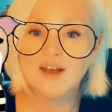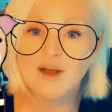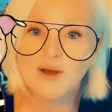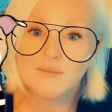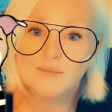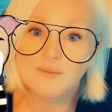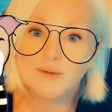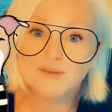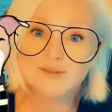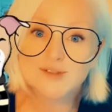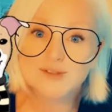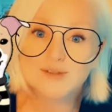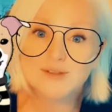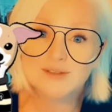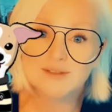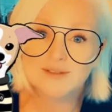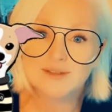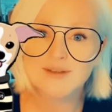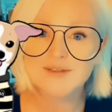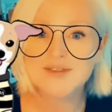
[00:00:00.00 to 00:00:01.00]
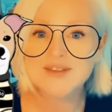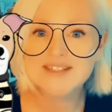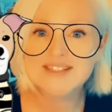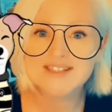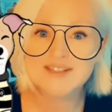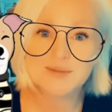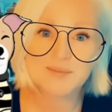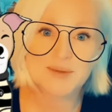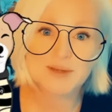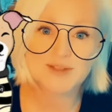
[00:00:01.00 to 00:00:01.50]
Bonjour! This
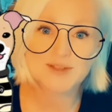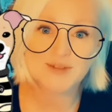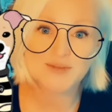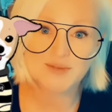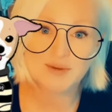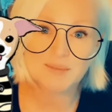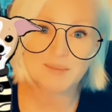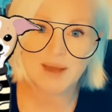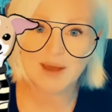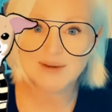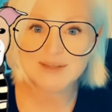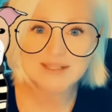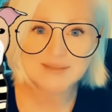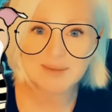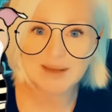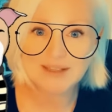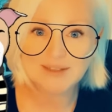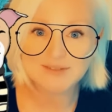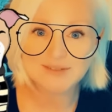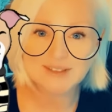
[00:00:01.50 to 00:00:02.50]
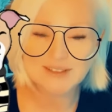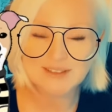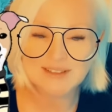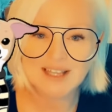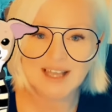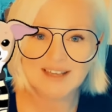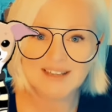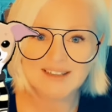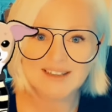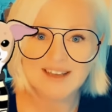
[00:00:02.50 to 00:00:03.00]
is a picture of what Paris might have looked
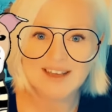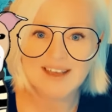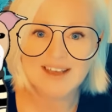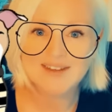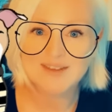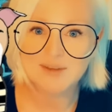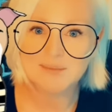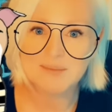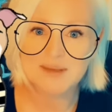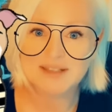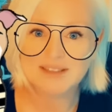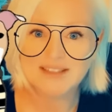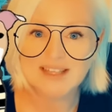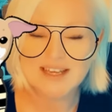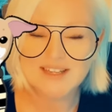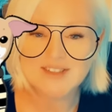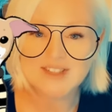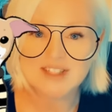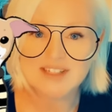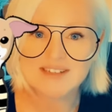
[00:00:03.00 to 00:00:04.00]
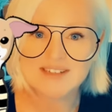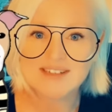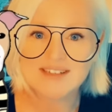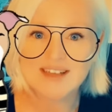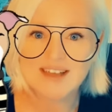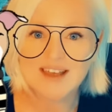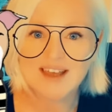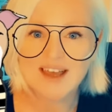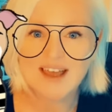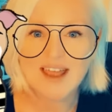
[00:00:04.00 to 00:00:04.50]
like in the Middle Ages.
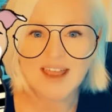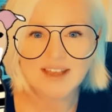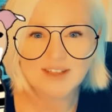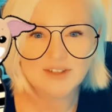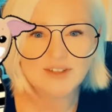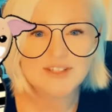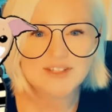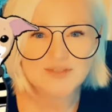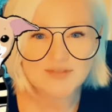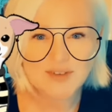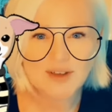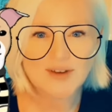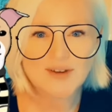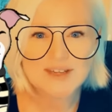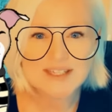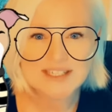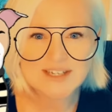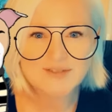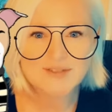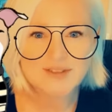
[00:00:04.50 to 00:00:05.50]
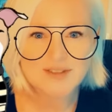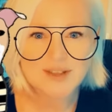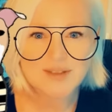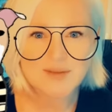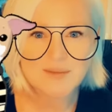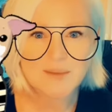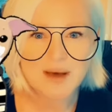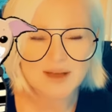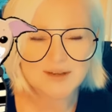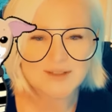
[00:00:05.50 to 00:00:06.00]
It looks very different than the
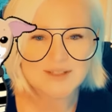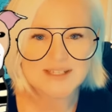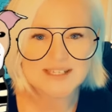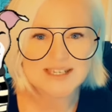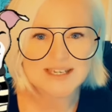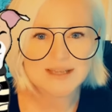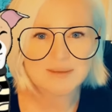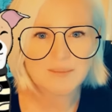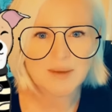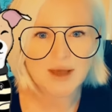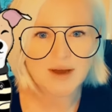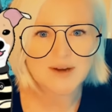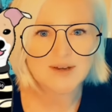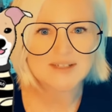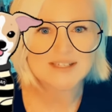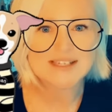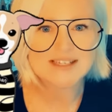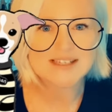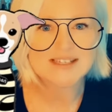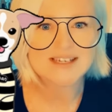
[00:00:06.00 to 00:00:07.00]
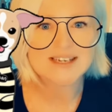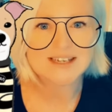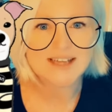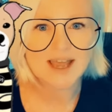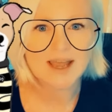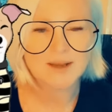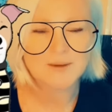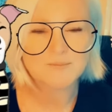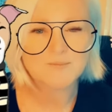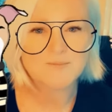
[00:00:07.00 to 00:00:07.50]
modern city Paris is
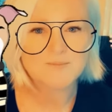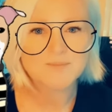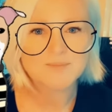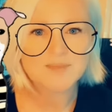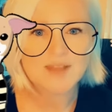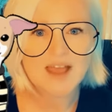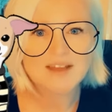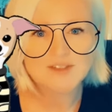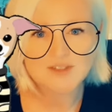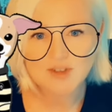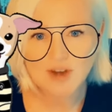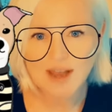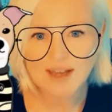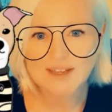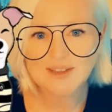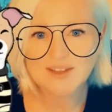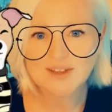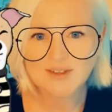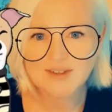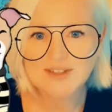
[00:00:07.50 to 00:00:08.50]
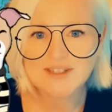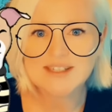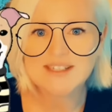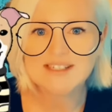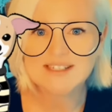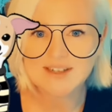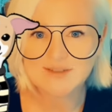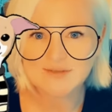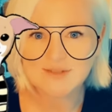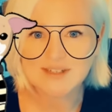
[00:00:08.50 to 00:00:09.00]
today. Try and notice the
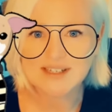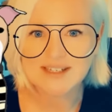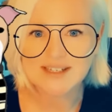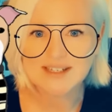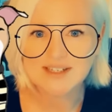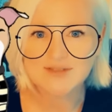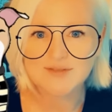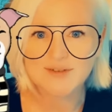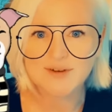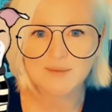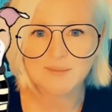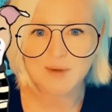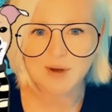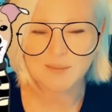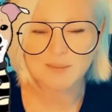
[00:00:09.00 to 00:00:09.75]
differences for a moment.